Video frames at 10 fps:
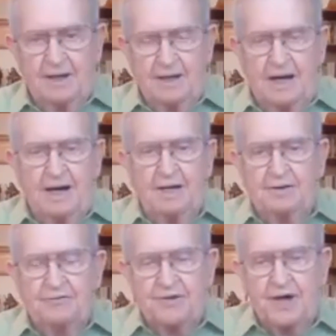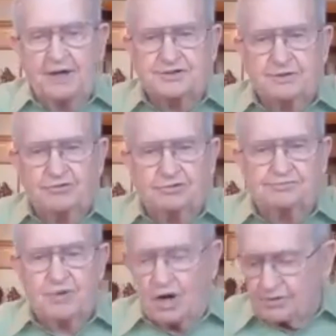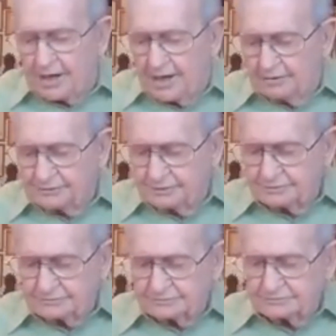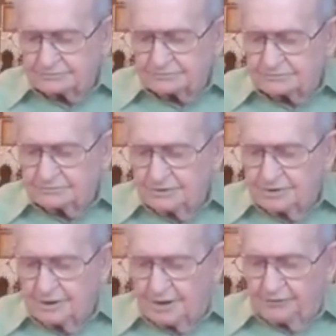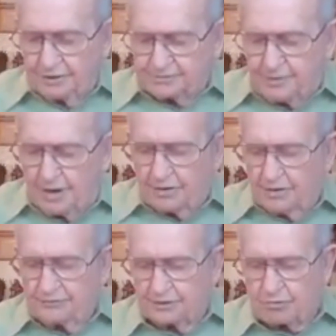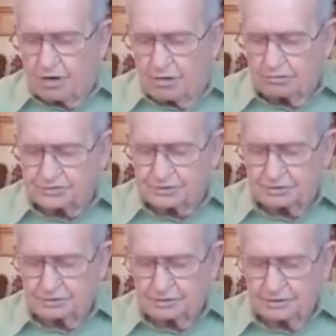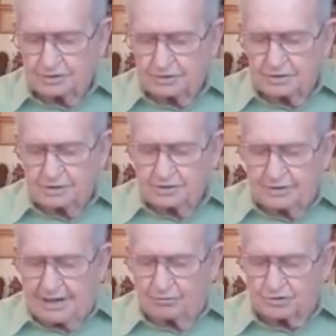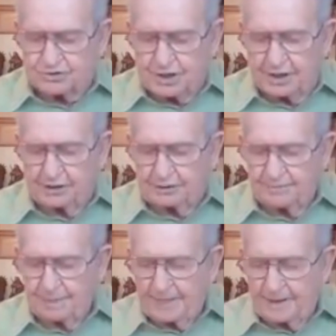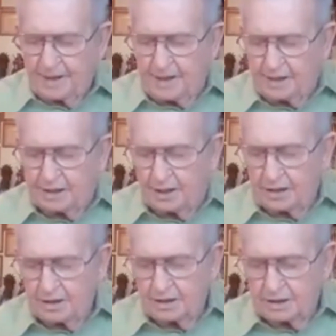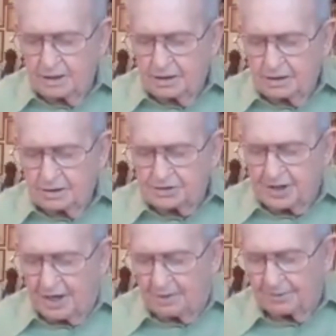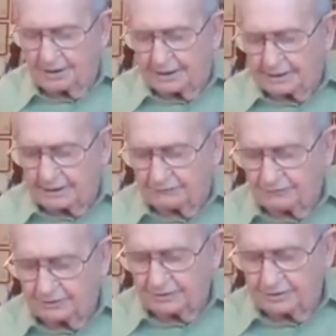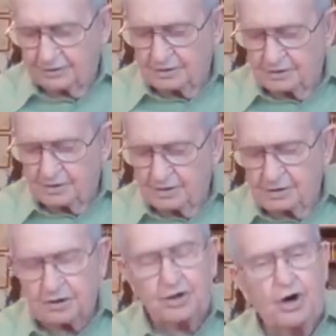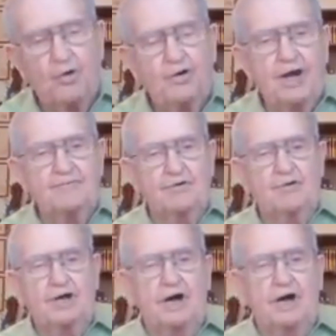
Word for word: uh, in the things that was brought out in this part of the cross that was said, he shall believe. You know, whenever we